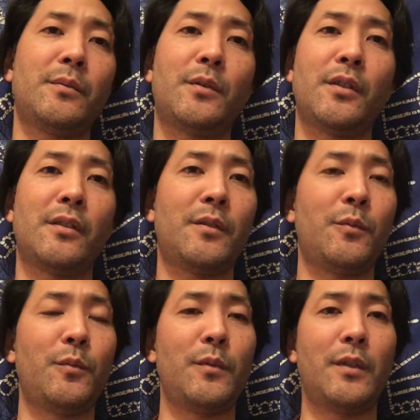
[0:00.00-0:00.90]
just,
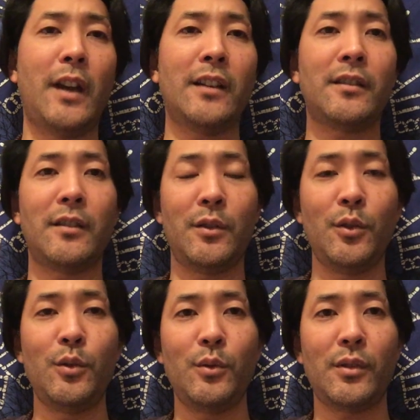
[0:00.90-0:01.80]
that's the
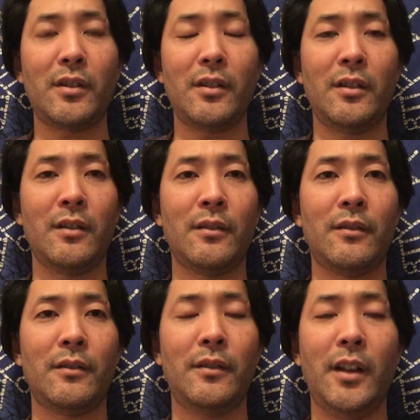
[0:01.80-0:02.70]
news, you know?
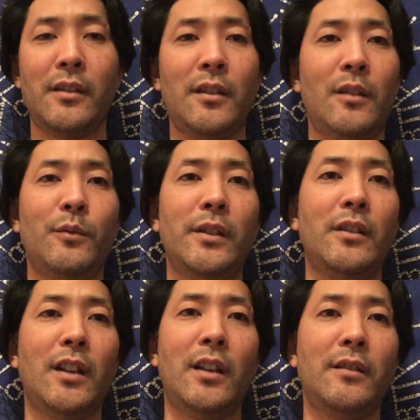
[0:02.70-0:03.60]
That's not real
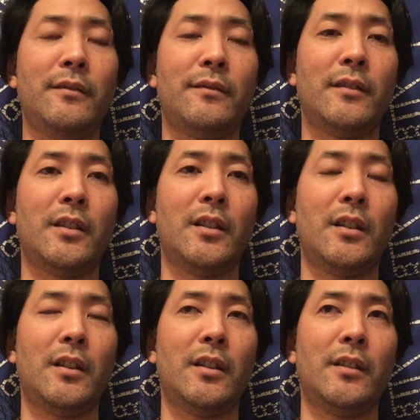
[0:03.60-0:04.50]
life.
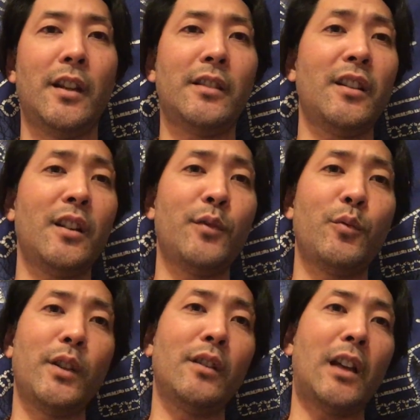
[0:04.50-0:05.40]
That's not even
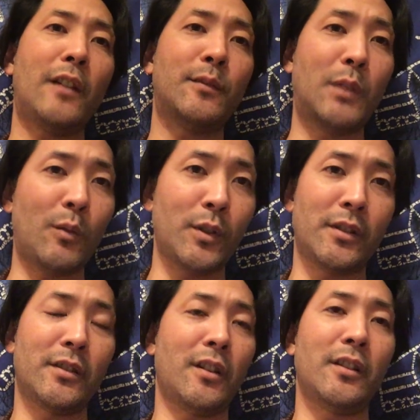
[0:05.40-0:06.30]
real life about what
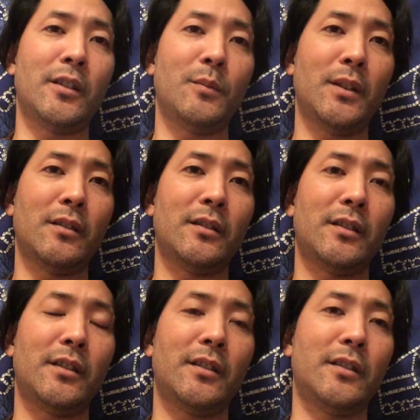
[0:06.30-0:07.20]
they're talking about.
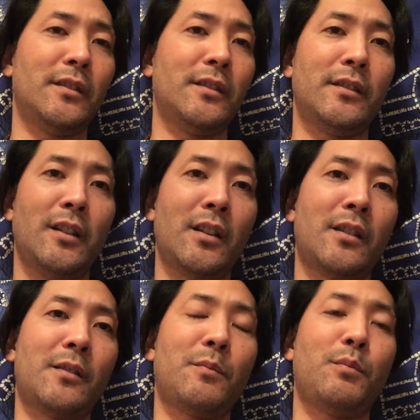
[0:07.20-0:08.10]

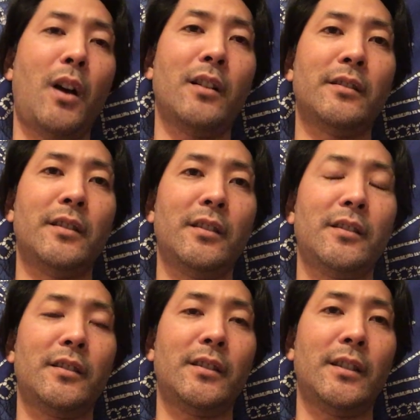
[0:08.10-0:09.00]
That's
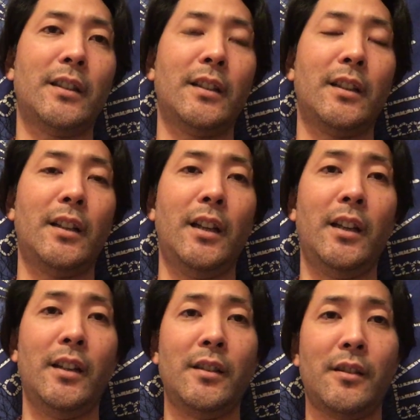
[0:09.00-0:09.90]
politics
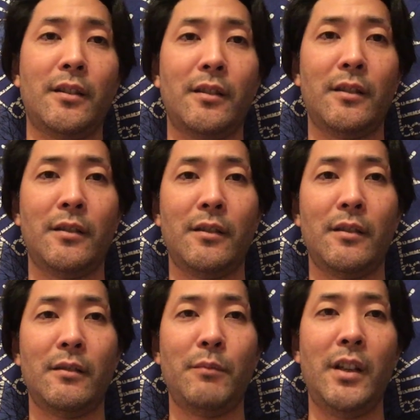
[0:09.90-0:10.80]
and
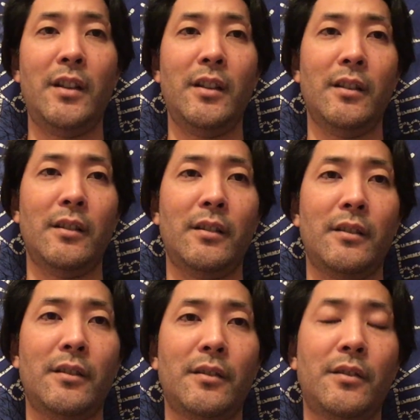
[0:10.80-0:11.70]
media.
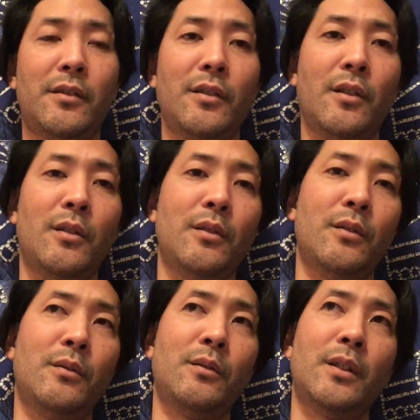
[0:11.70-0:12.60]

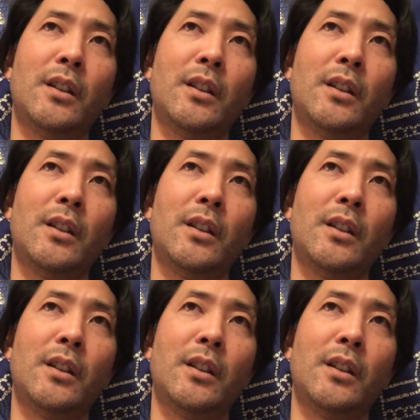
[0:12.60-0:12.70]
So